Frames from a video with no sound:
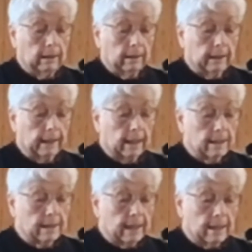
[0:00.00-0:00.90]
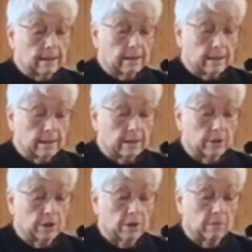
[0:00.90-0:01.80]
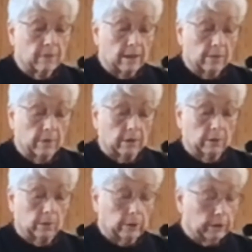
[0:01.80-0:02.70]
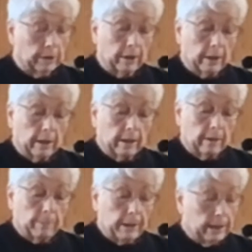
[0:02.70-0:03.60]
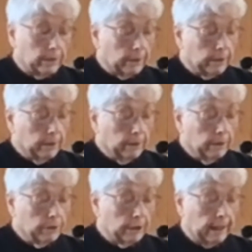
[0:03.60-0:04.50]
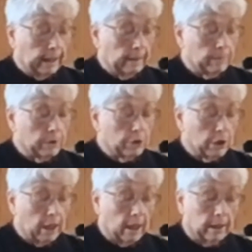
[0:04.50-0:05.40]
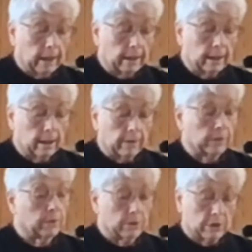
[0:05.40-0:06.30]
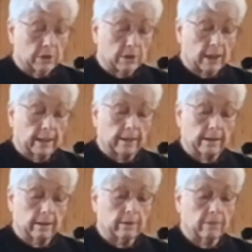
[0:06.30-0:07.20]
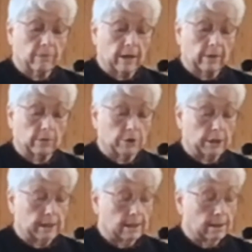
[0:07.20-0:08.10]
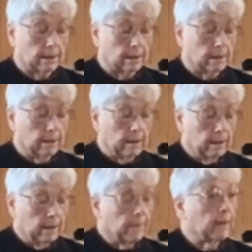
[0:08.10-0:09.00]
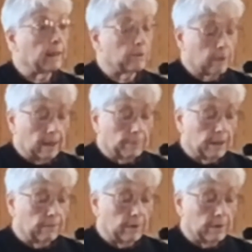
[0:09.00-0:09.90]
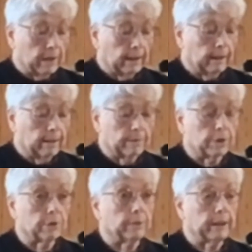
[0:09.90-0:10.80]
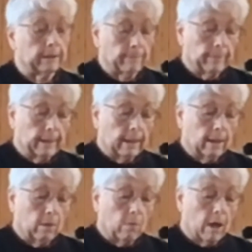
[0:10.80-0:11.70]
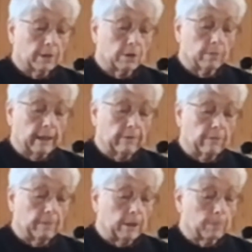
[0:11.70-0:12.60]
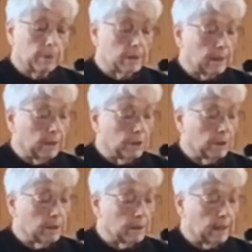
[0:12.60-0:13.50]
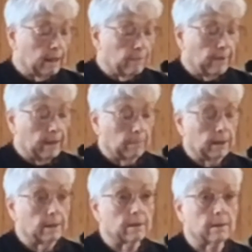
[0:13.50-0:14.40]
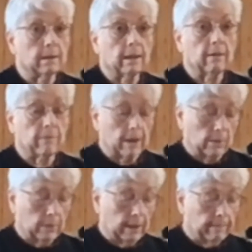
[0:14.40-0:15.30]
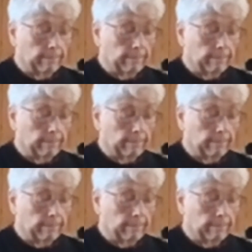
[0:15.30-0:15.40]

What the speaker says: Like Isaiah's decision to follow the Lord, Peter, James, John, and the others decided to follow Jesus. They dropped everything they were doing, walked away from their possessions and families, and followed him.